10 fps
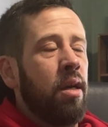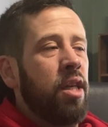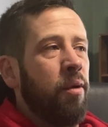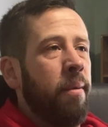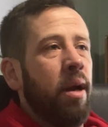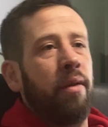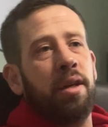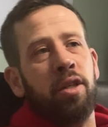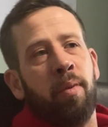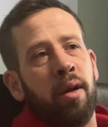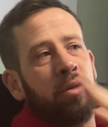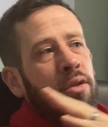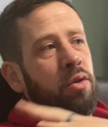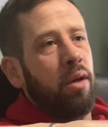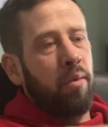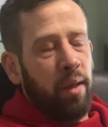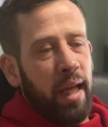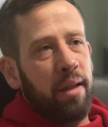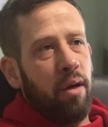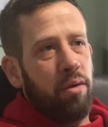Tell me about all the experiences you can
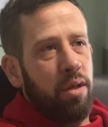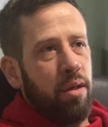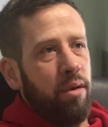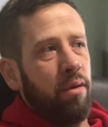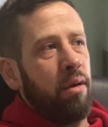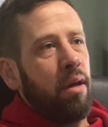relate those to.